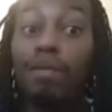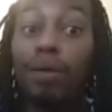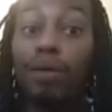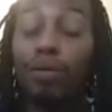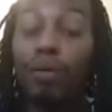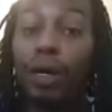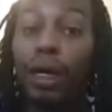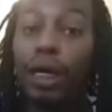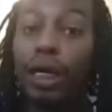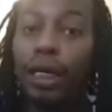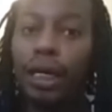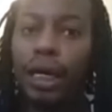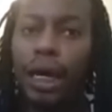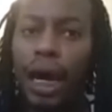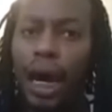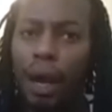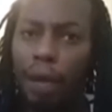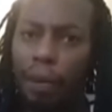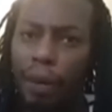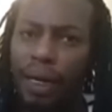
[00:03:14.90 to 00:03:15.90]
been reading the
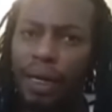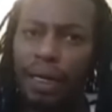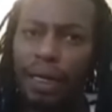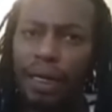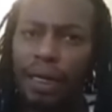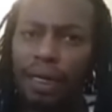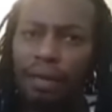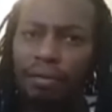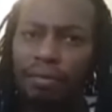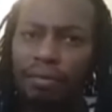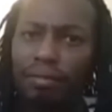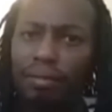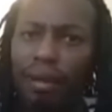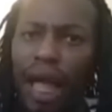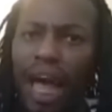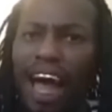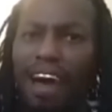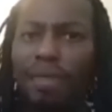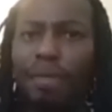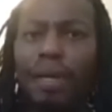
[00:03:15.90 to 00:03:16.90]
comments.
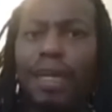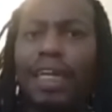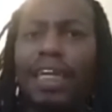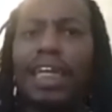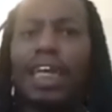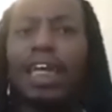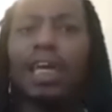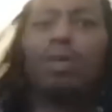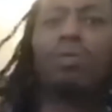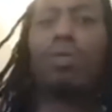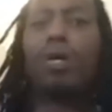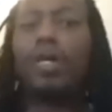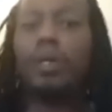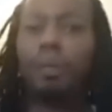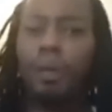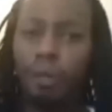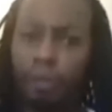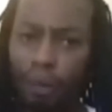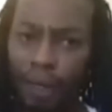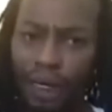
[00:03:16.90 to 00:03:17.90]
I've been seeing what's
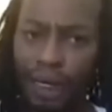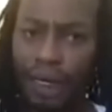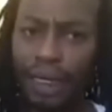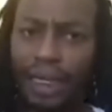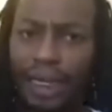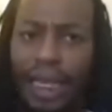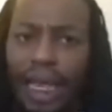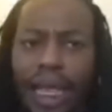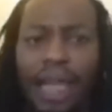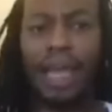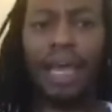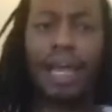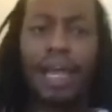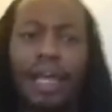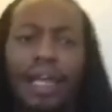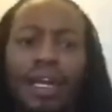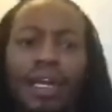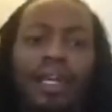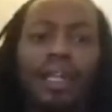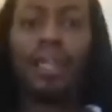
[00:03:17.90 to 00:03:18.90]
been being
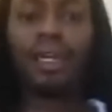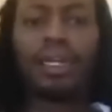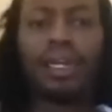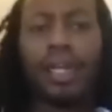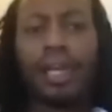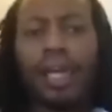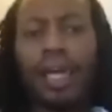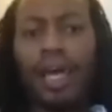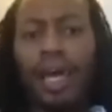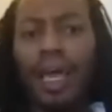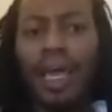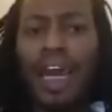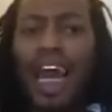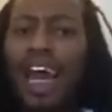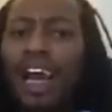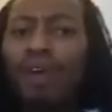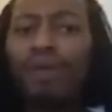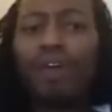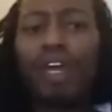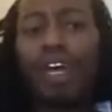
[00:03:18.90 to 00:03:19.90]
said. And
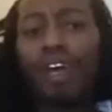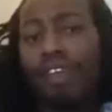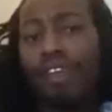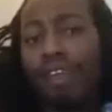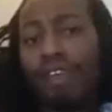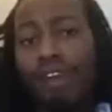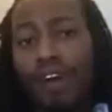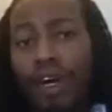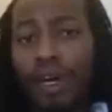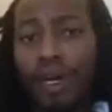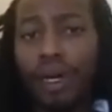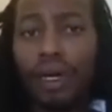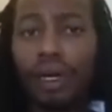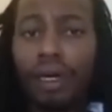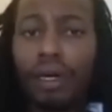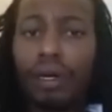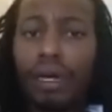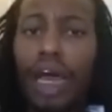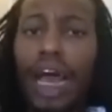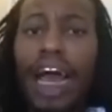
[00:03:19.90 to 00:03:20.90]
I don't give a fuck.
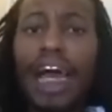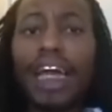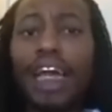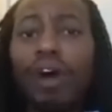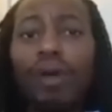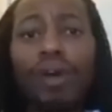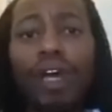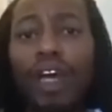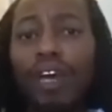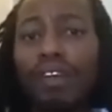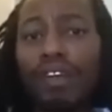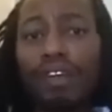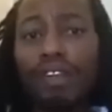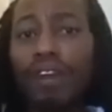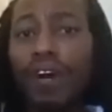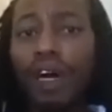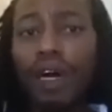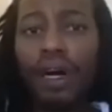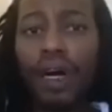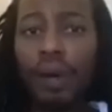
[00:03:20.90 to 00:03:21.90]
I don't give a
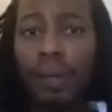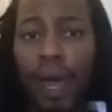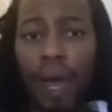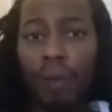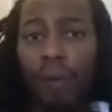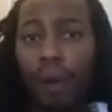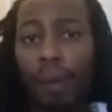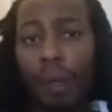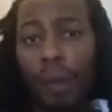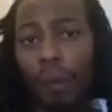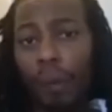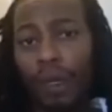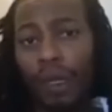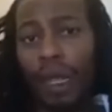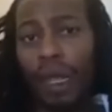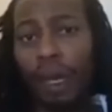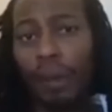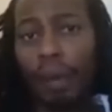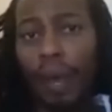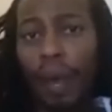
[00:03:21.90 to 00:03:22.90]
fuck about what people
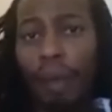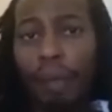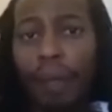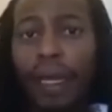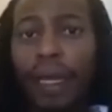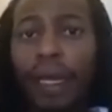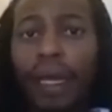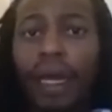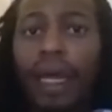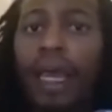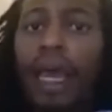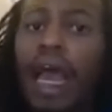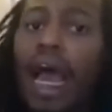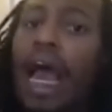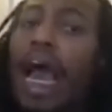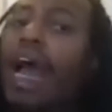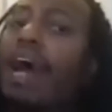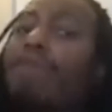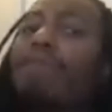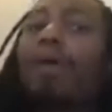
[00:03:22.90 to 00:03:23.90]
think about me.
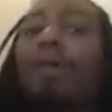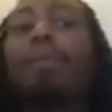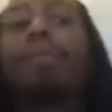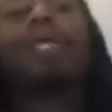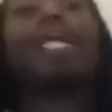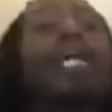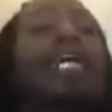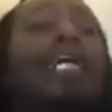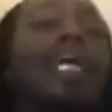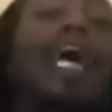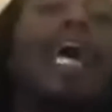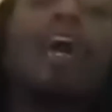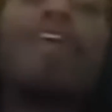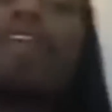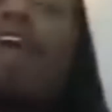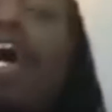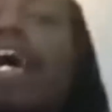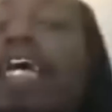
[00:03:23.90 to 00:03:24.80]
I've been blessed to have